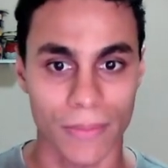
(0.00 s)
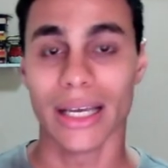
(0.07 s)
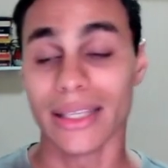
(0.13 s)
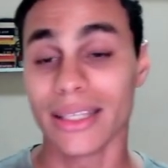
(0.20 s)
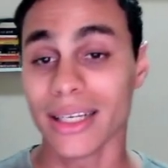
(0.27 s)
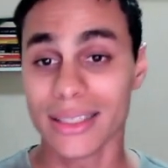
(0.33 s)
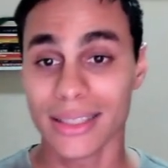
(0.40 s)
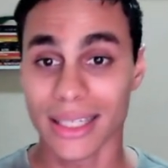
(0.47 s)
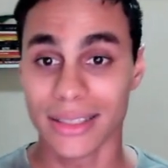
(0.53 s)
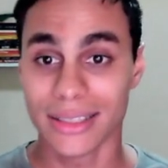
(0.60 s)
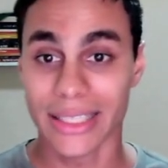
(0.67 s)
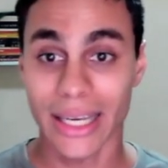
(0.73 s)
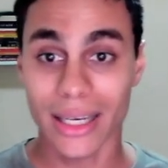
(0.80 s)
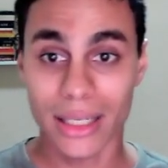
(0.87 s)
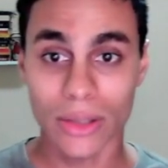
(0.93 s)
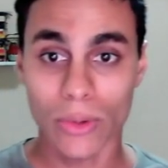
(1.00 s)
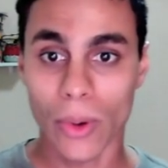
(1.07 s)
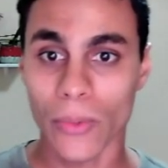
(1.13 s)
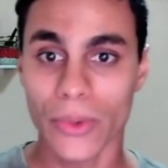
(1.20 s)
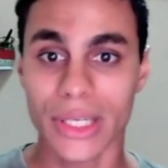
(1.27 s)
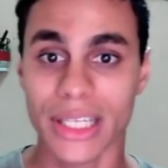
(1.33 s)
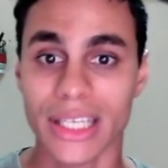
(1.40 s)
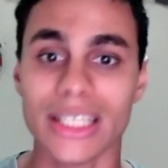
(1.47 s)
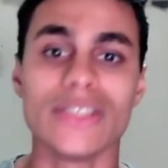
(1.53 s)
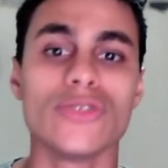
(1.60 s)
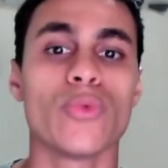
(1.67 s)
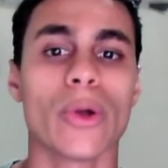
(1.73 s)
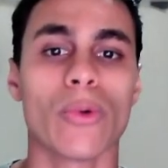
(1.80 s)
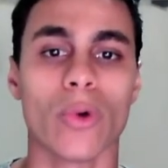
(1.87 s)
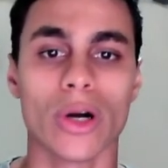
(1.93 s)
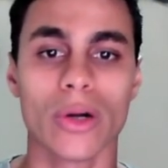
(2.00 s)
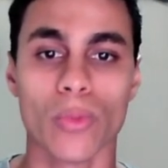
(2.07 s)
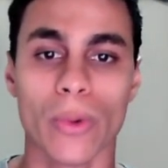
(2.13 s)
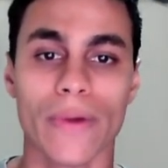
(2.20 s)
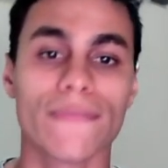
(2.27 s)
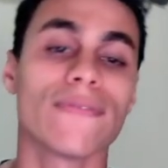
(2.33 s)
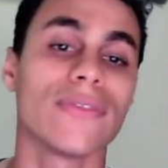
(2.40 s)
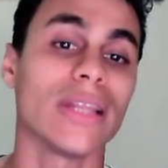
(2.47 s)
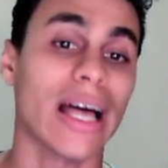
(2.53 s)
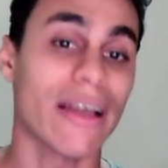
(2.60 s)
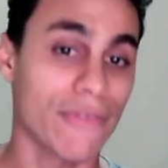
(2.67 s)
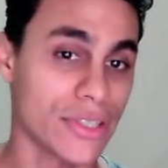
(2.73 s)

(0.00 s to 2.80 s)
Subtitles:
And that is exactly what we need when working with live